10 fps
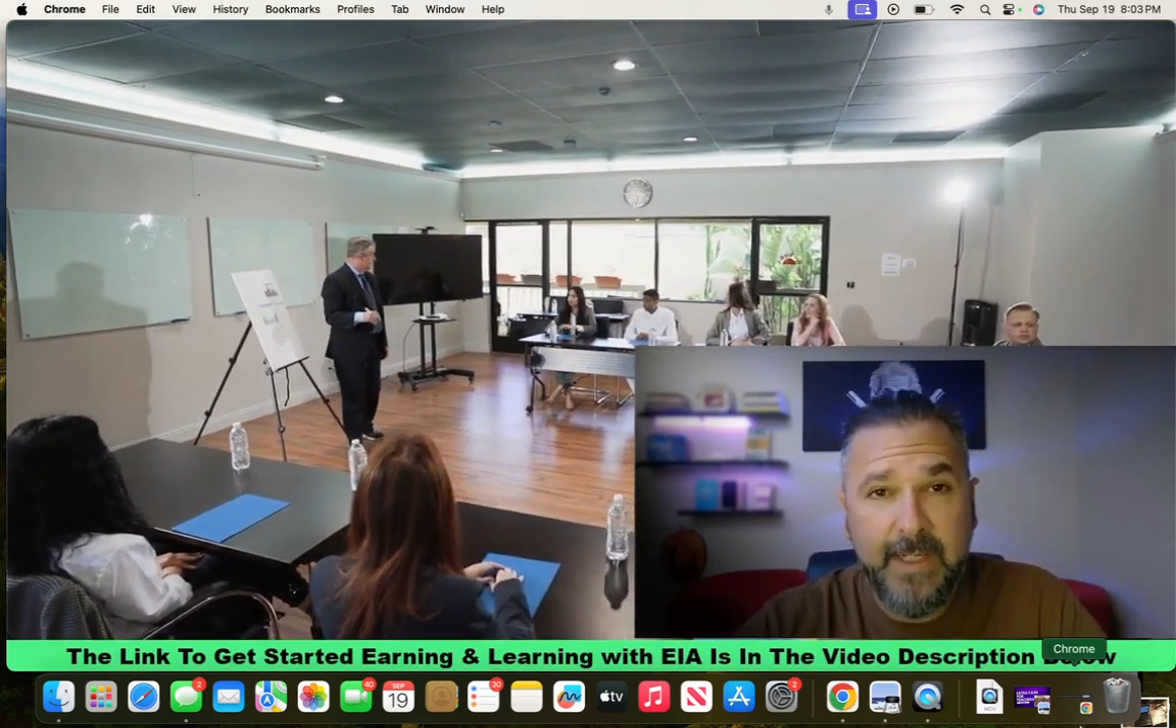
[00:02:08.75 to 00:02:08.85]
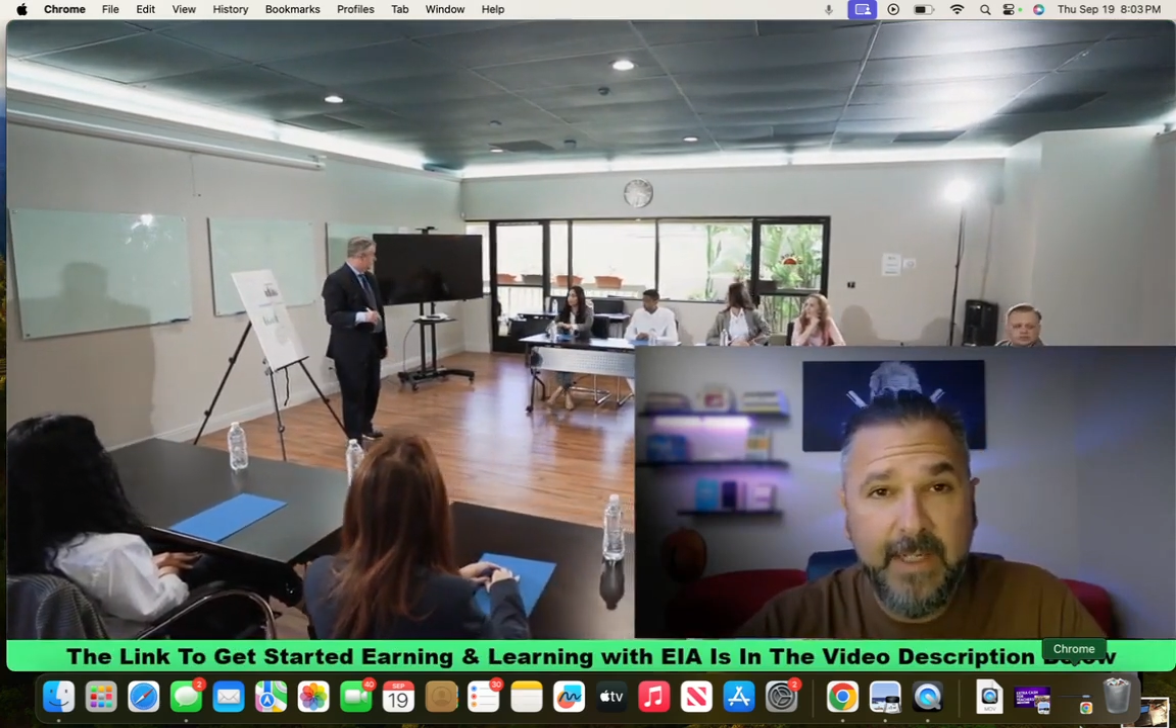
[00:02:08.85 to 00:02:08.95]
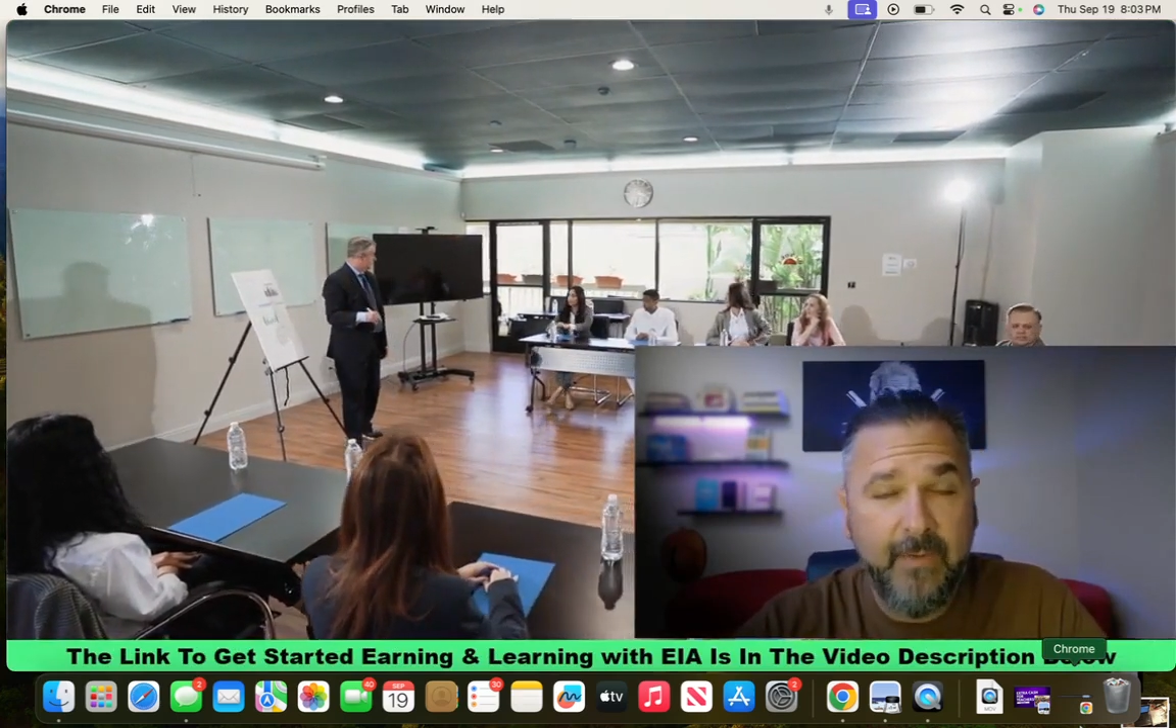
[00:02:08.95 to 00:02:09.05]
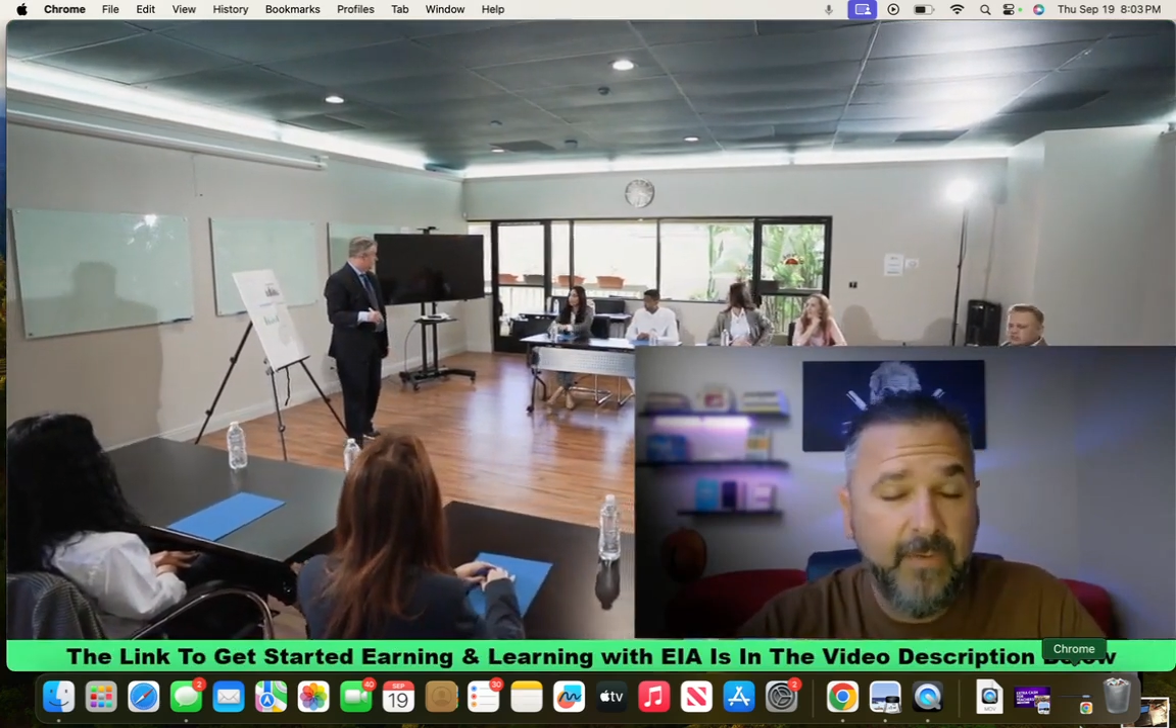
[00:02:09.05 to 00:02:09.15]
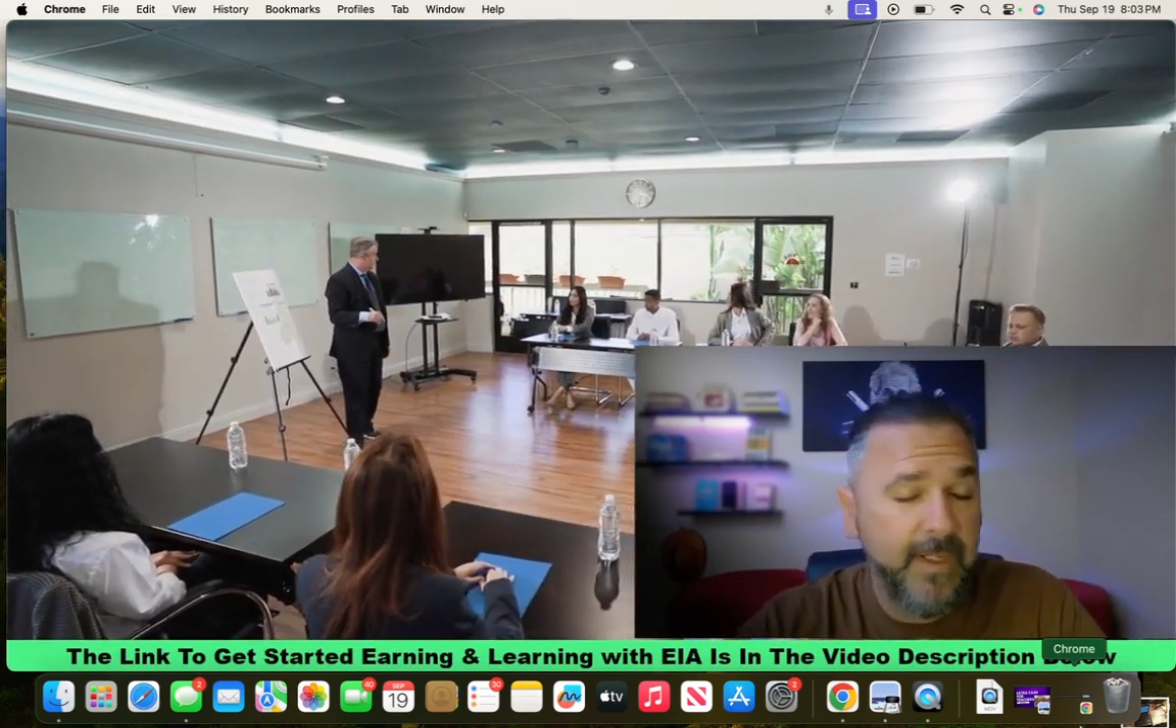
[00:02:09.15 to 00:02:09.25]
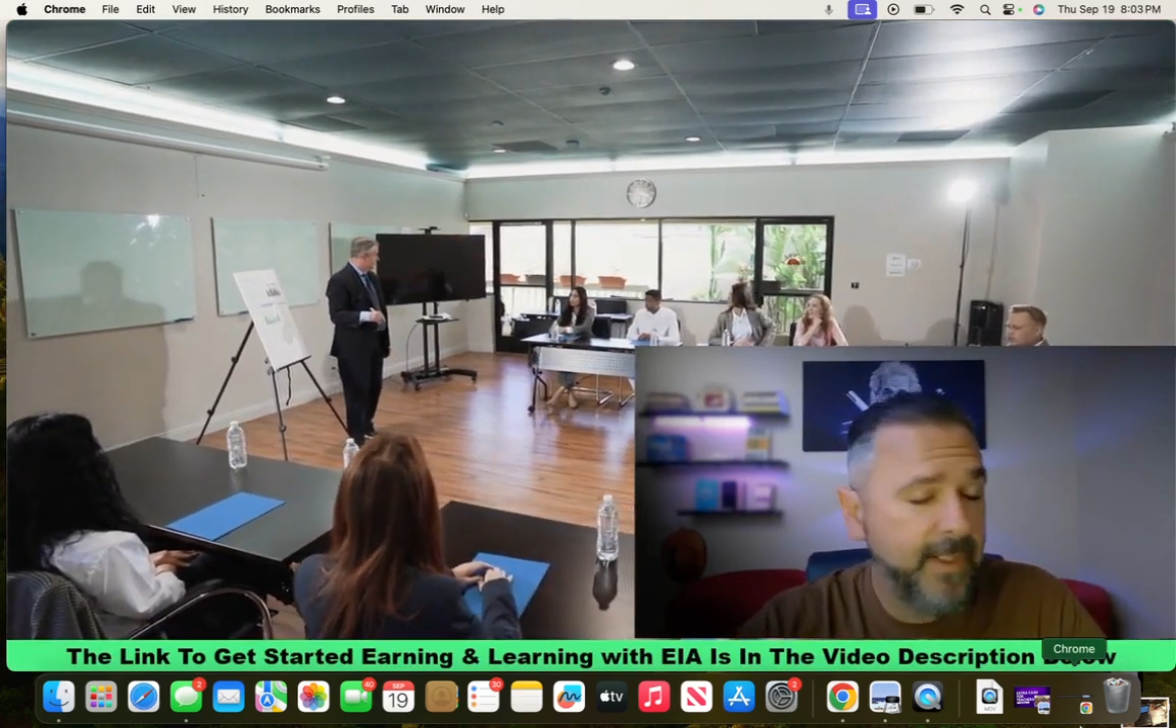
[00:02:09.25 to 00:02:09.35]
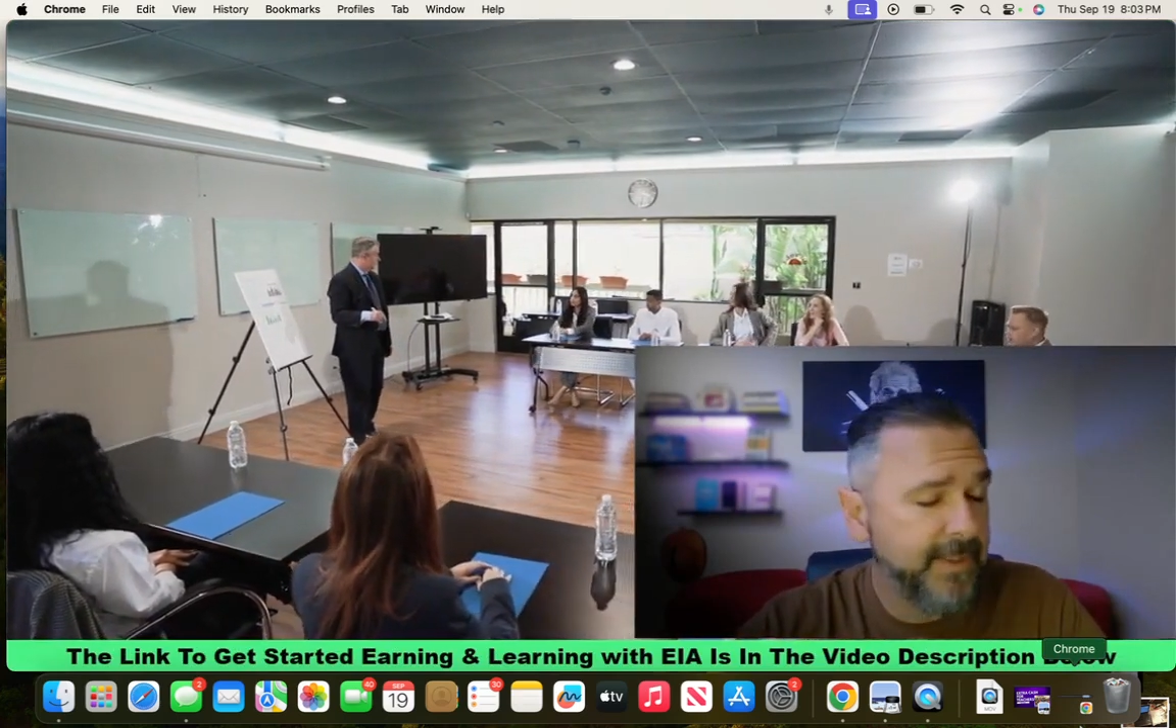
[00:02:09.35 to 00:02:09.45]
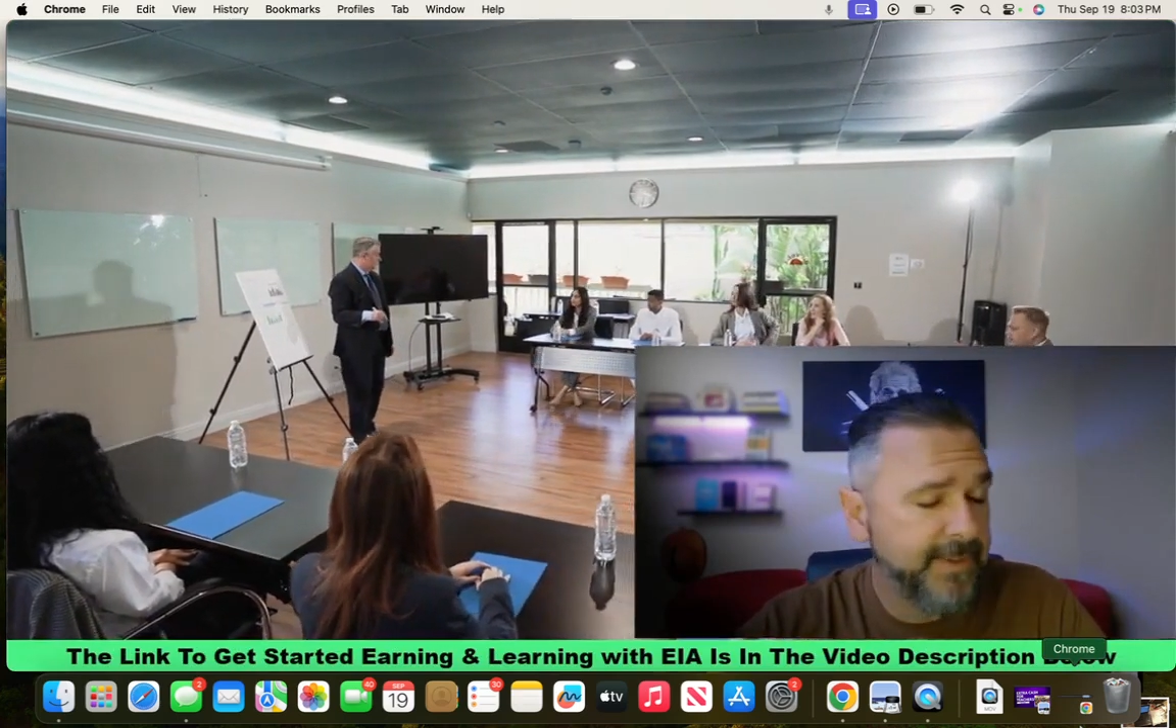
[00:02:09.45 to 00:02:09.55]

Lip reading: I know, right?